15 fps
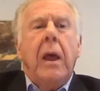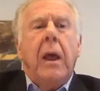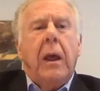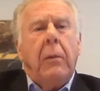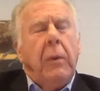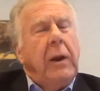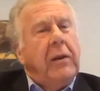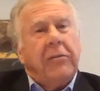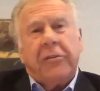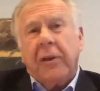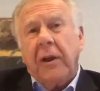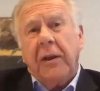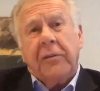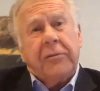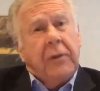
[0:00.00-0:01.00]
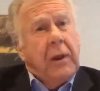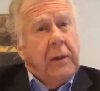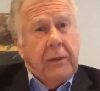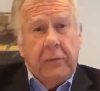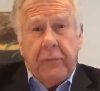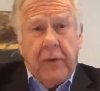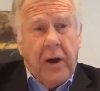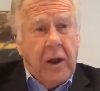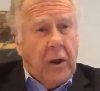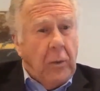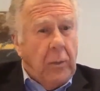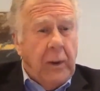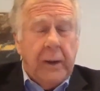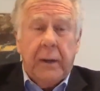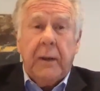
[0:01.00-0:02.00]
and we discussed the
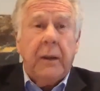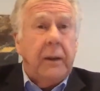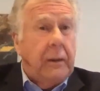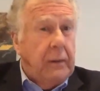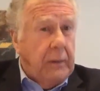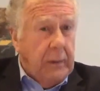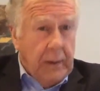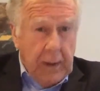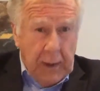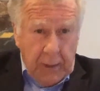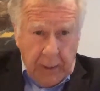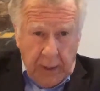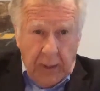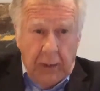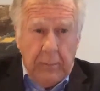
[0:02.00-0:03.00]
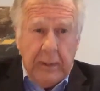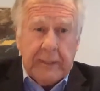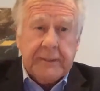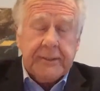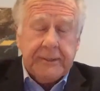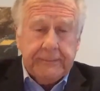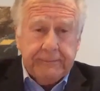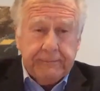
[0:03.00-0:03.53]
following elements.